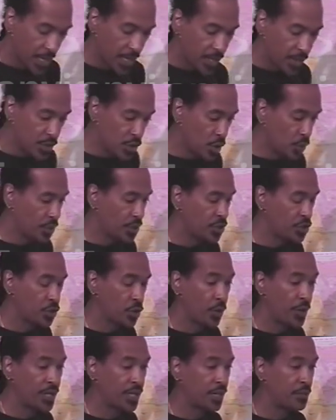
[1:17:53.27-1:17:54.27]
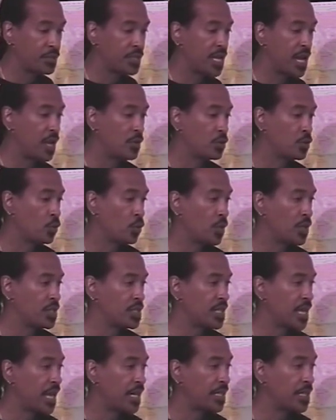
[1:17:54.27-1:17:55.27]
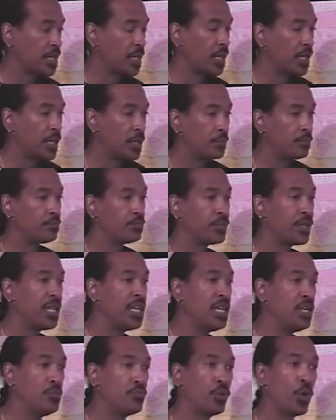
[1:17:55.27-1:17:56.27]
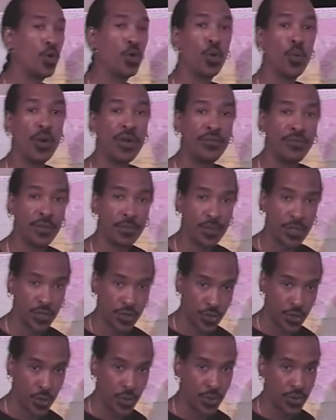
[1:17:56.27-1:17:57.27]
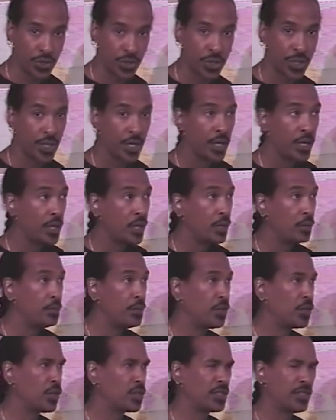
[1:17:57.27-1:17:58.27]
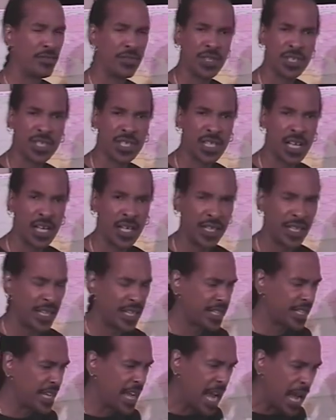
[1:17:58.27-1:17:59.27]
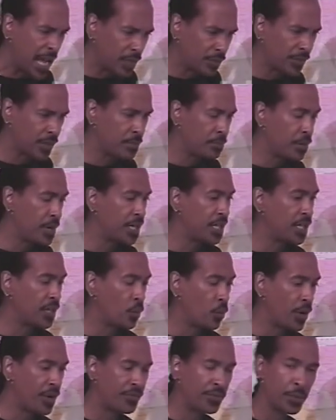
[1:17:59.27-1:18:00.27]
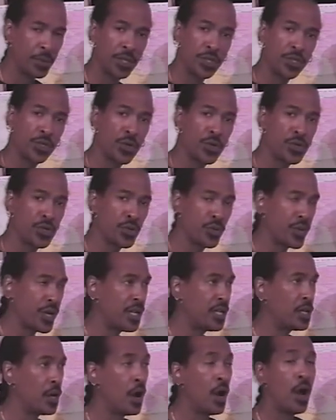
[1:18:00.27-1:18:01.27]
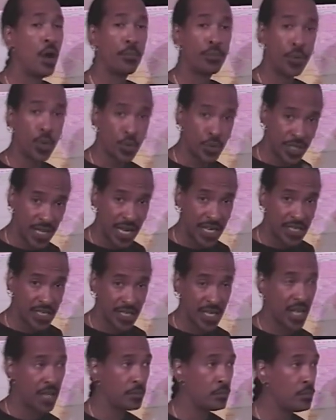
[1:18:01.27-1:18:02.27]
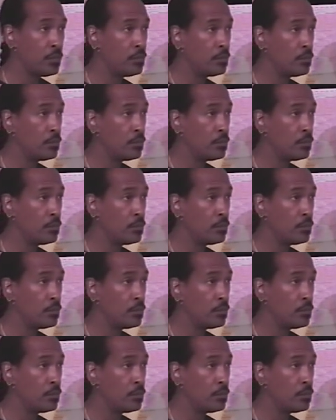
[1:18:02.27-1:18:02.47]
you know, this story comes down to us that um, he broke away from the church because of the selling, and Calvin breaking away from the church, creating the Protestant m